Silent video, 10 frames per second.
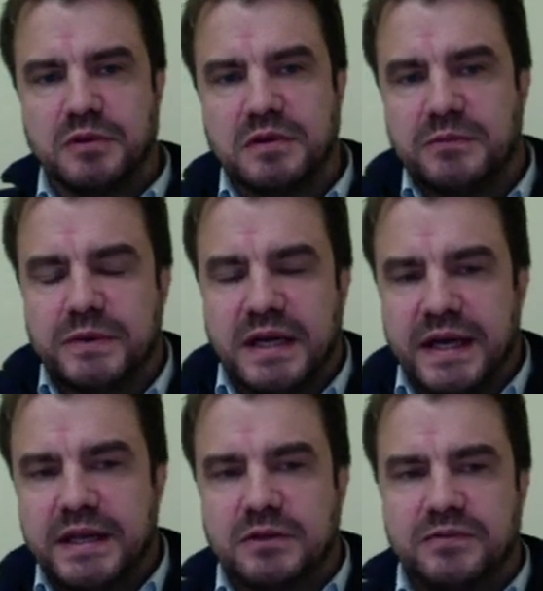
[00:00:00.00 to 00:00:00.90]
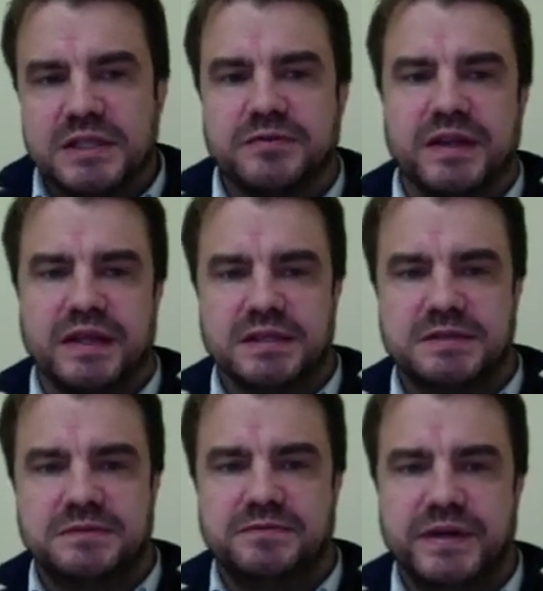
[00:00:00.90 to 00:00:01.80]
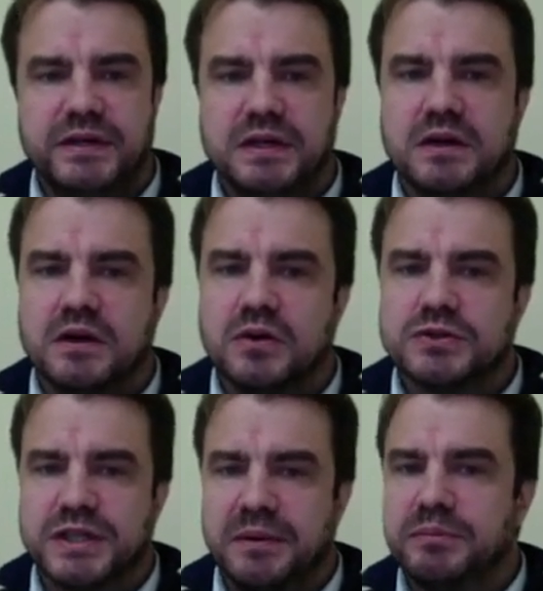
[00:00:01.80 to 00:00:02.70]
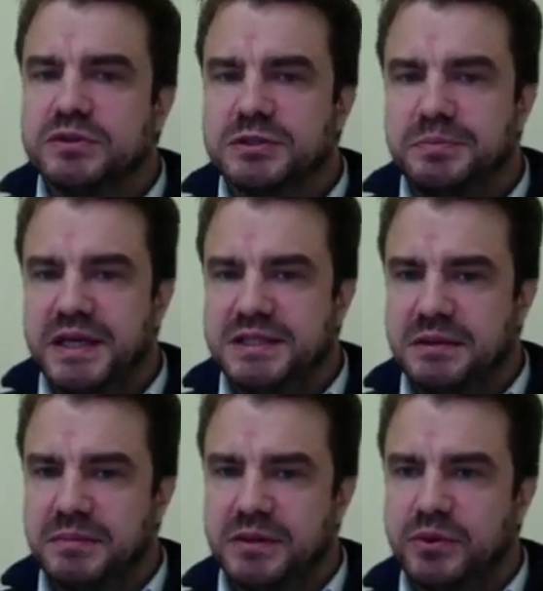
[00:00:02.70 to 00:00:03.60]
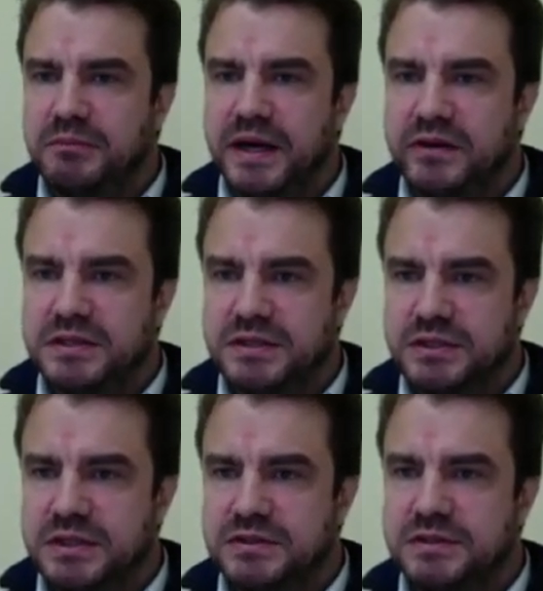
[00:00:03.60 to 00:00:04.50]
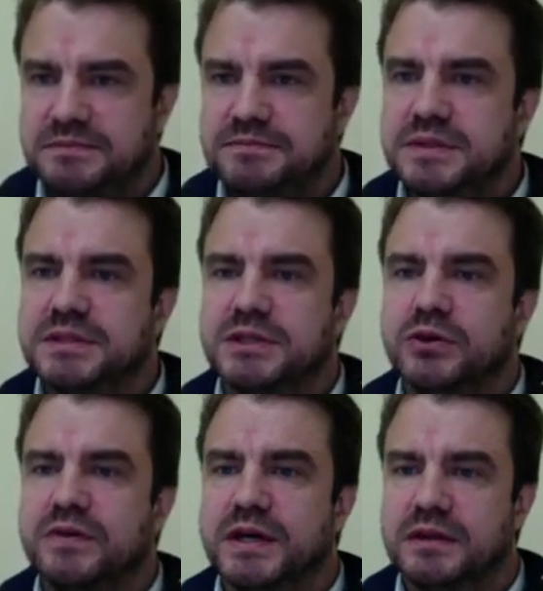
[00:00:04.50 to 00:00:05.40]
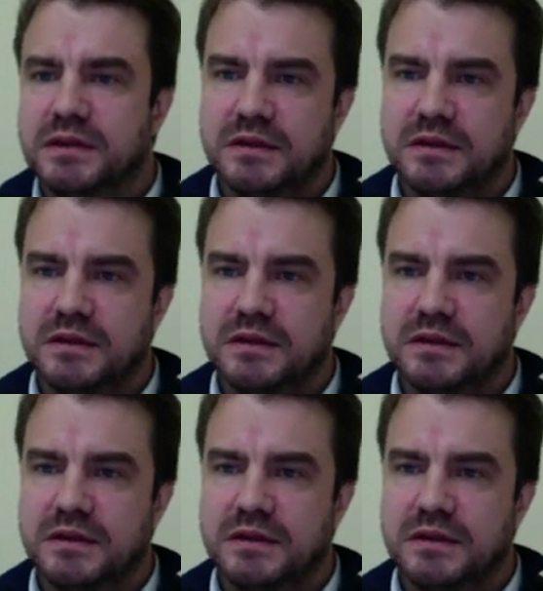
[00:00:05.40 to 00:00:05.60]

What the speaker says: related to this that there's very close temporal spacing between marriage and children. So that